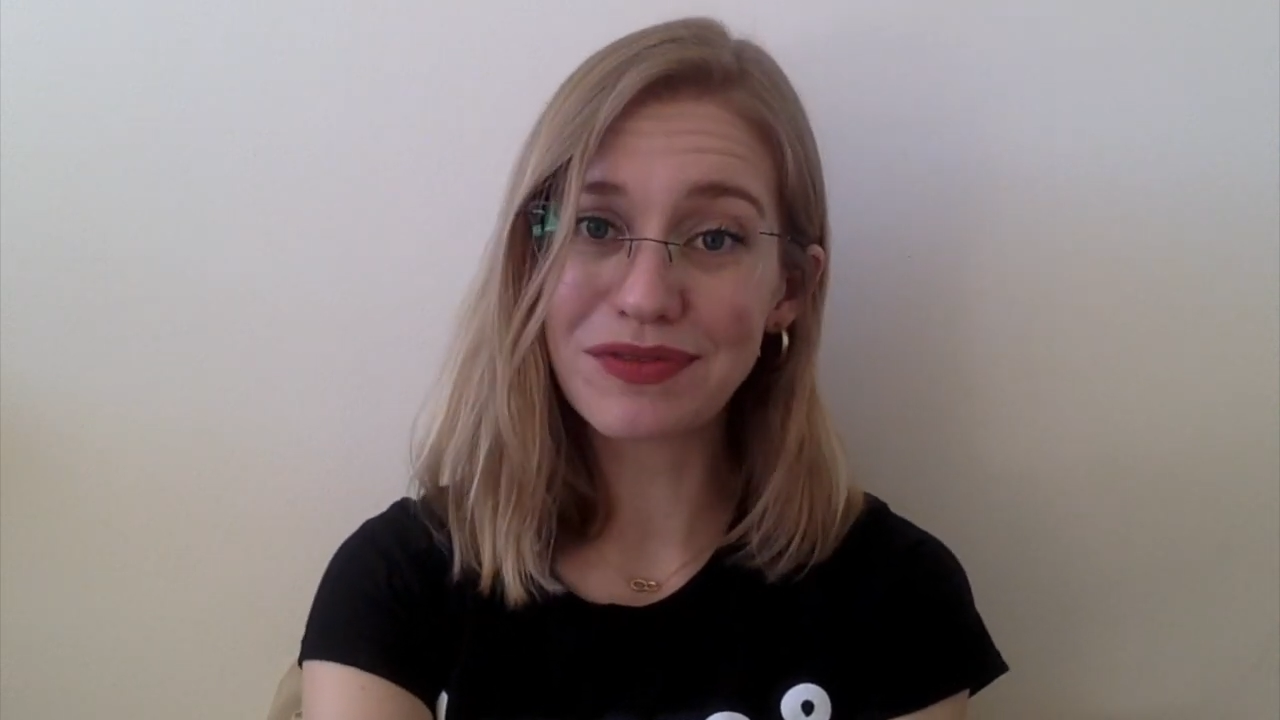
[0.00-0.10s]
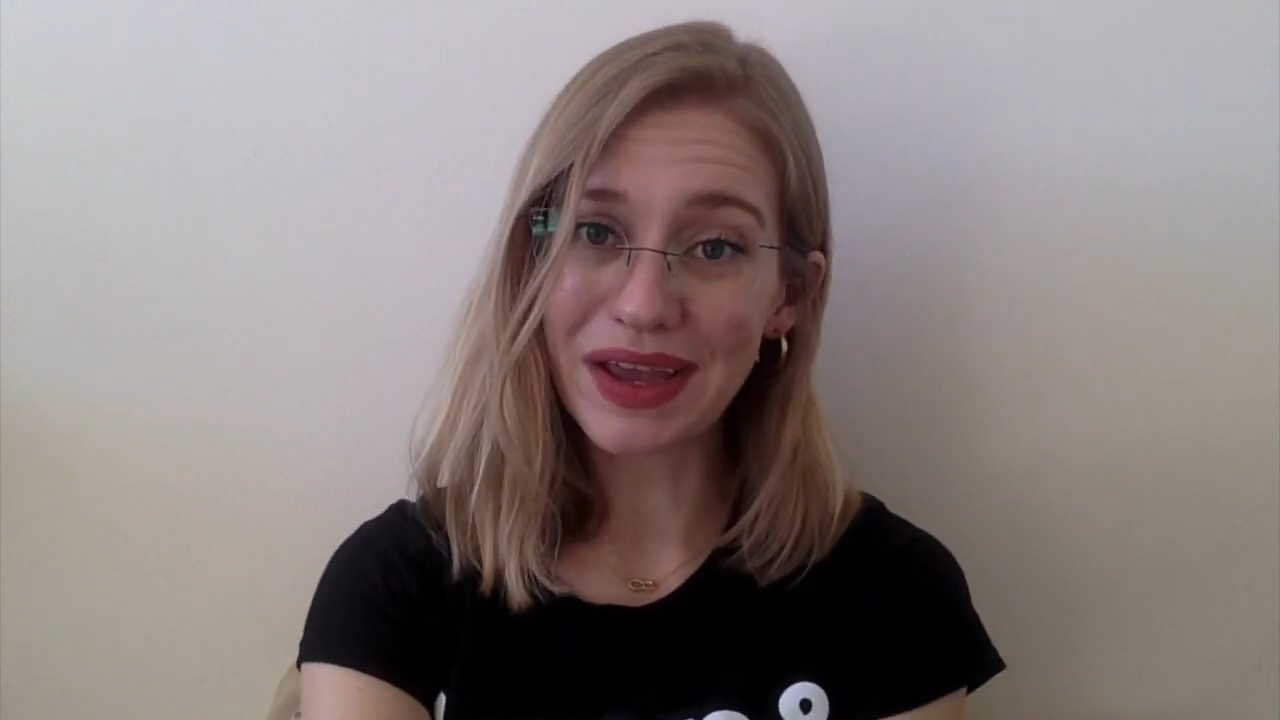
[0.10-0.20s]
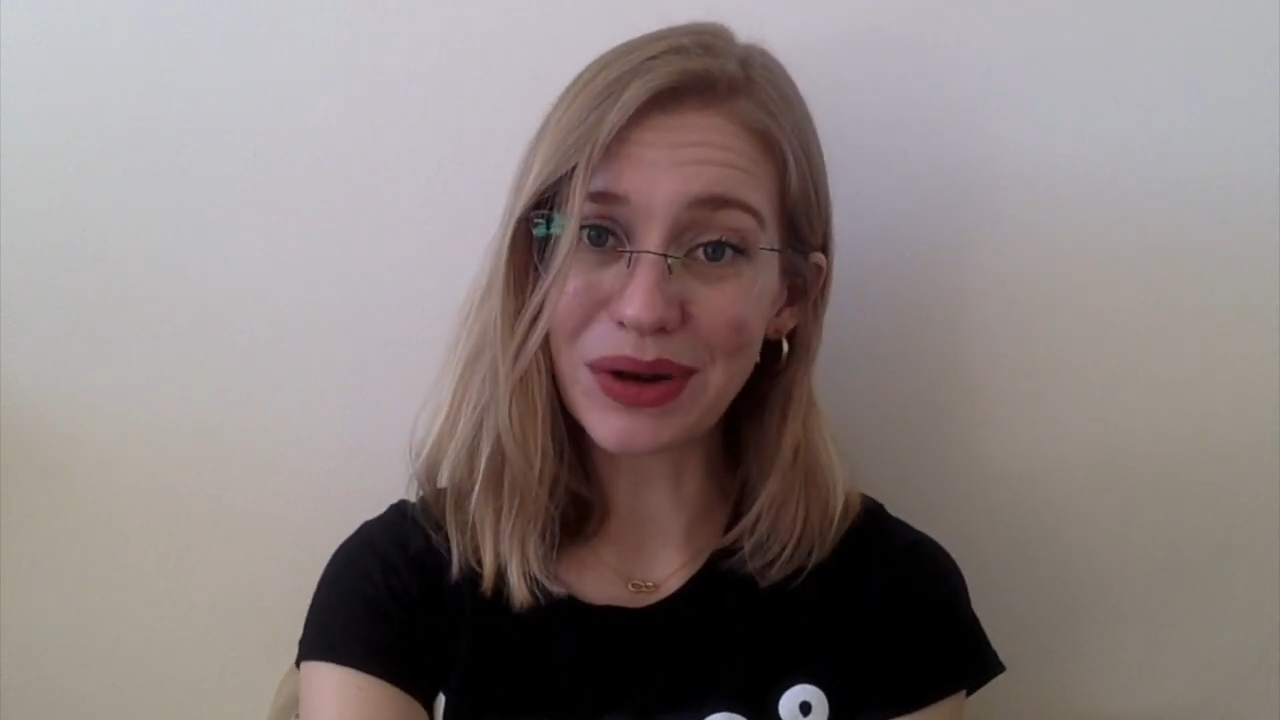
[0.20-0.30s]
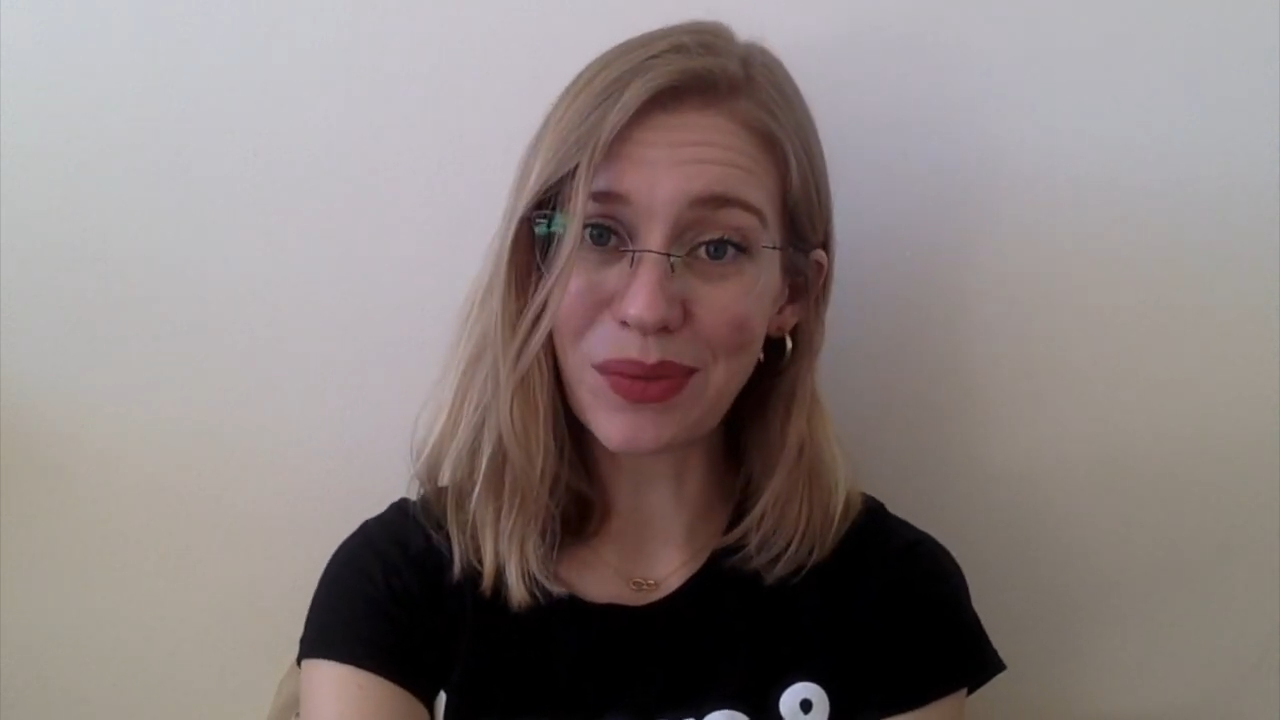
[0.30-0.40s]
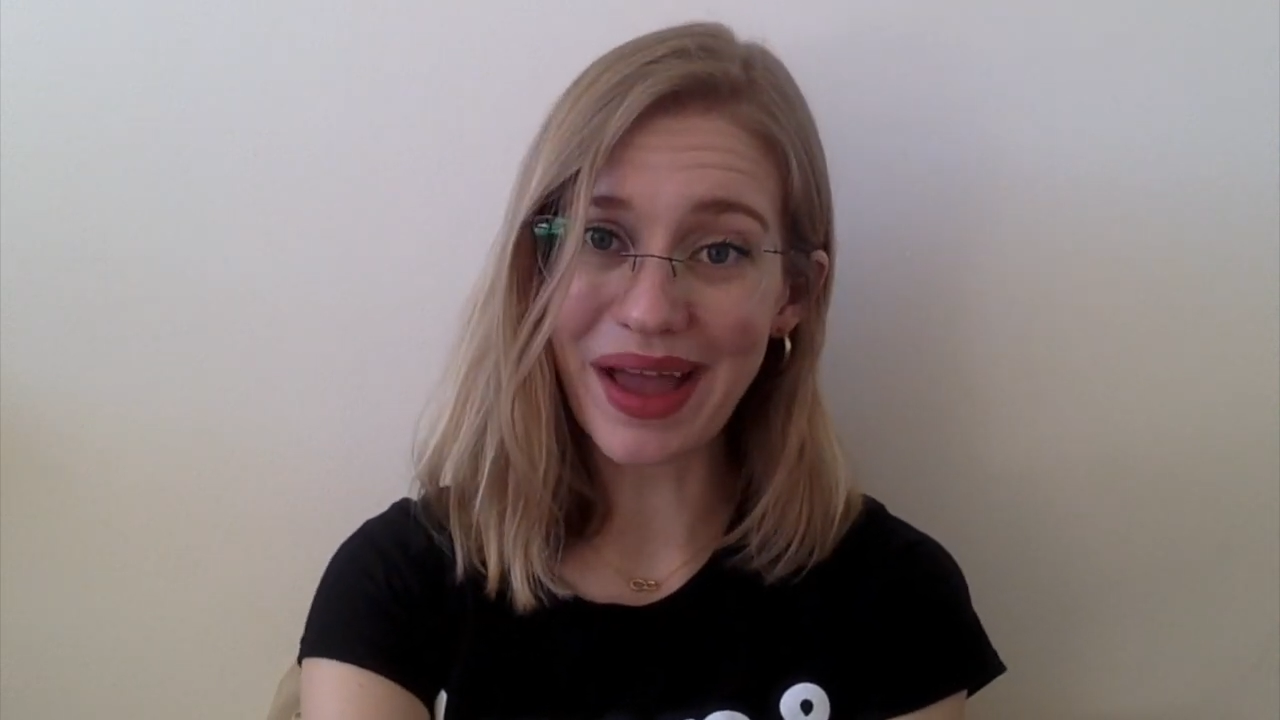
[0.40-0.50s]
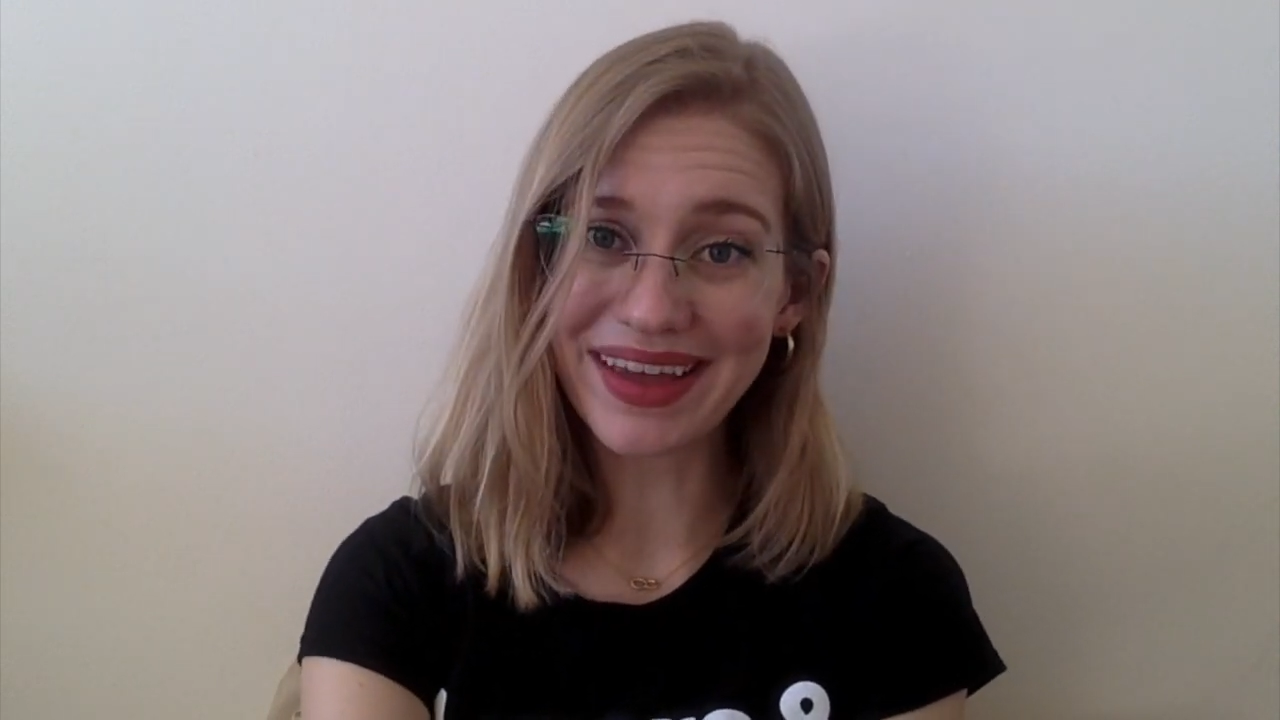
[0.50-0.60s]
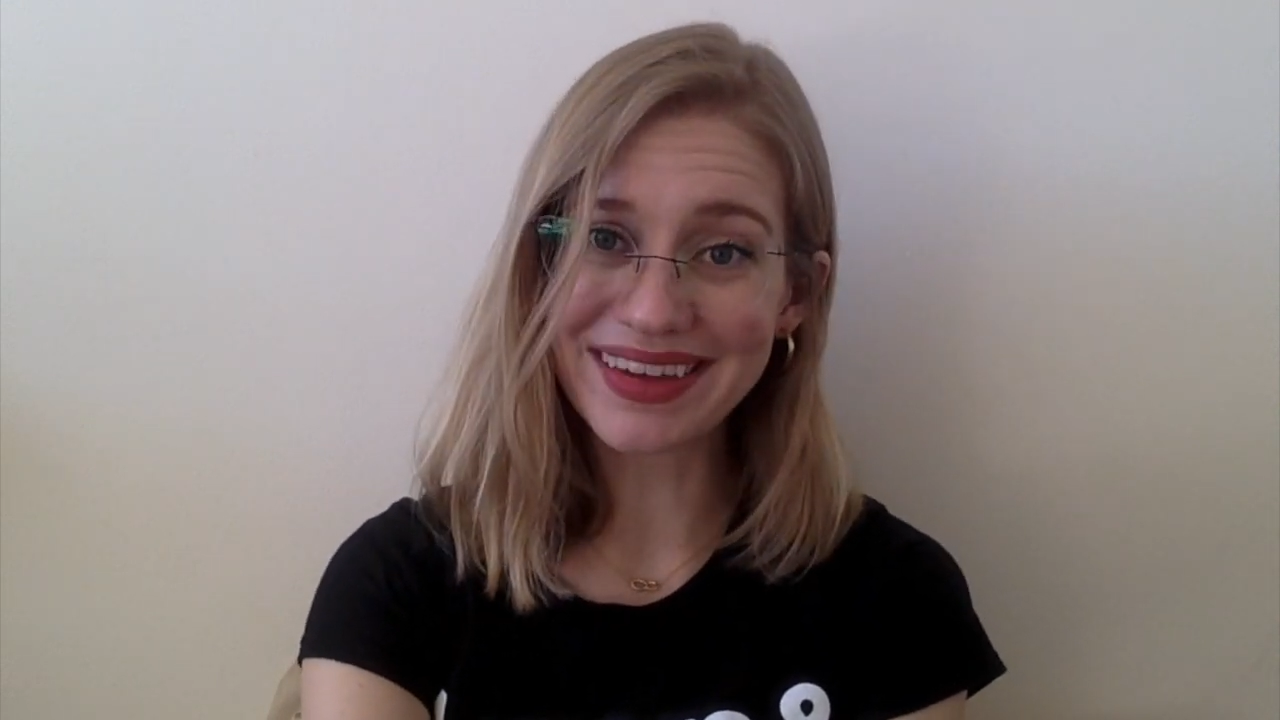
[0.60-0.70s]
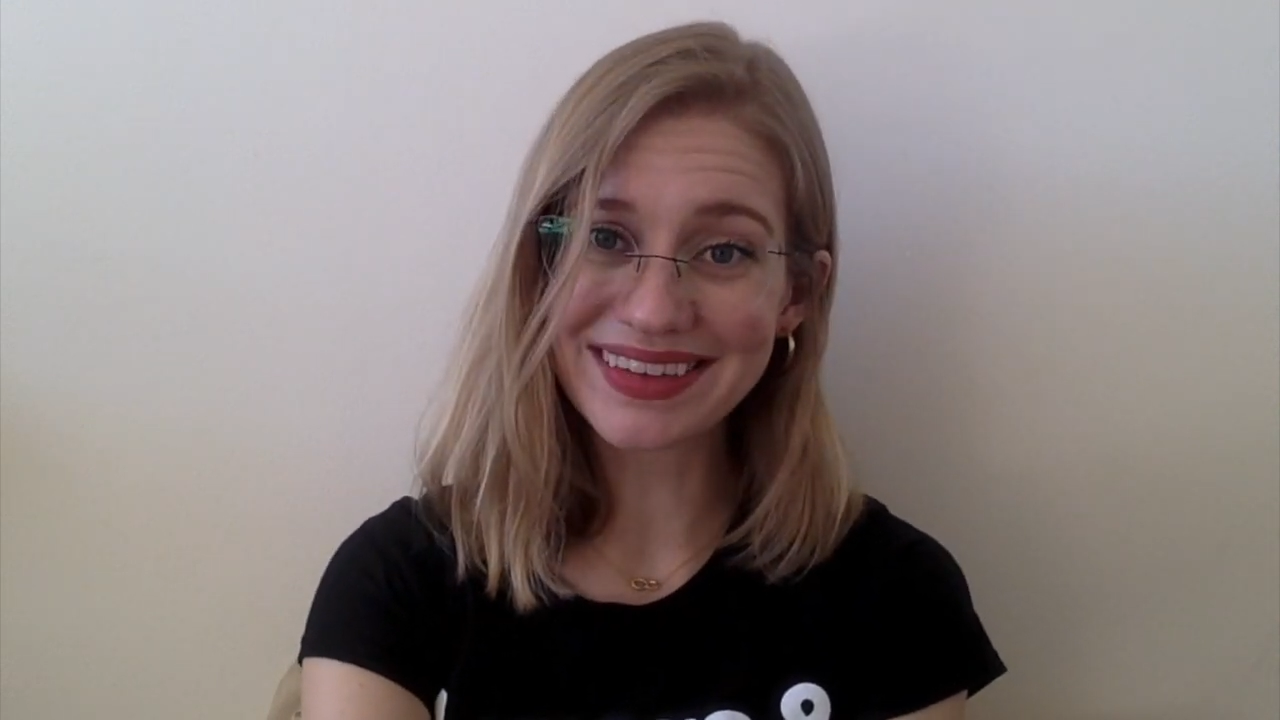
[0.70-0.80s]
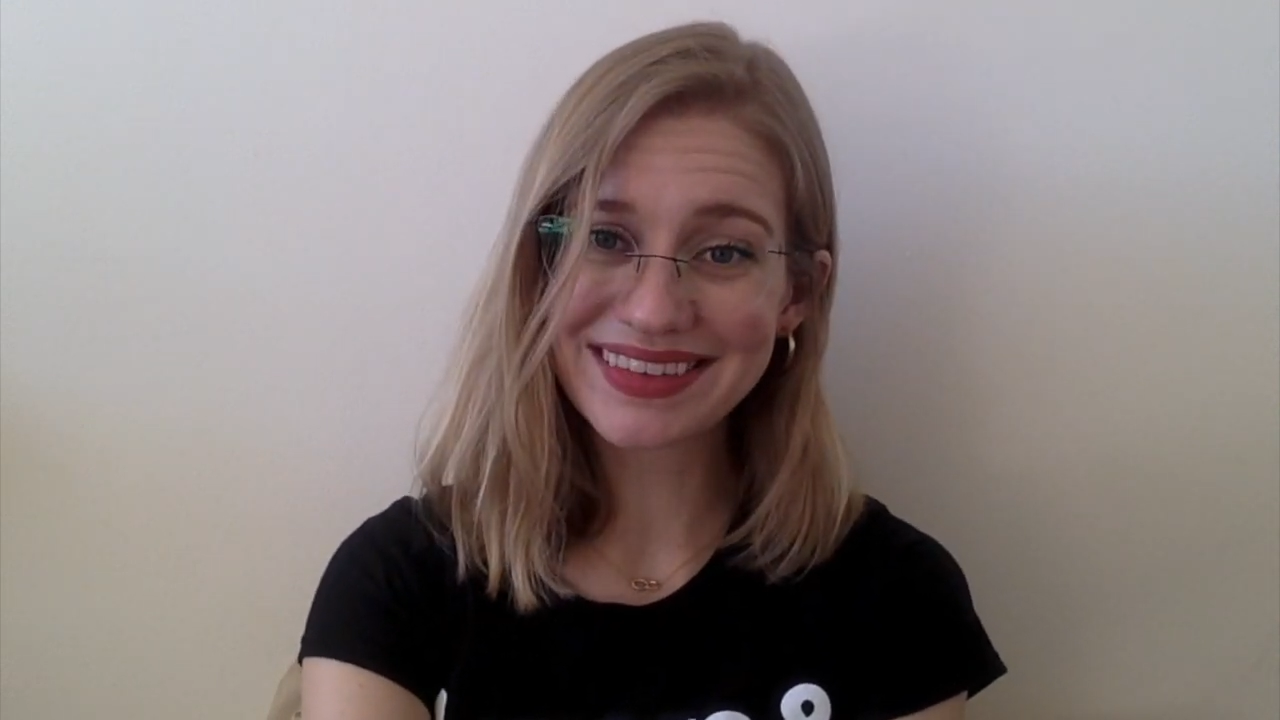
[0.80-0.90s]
fade away.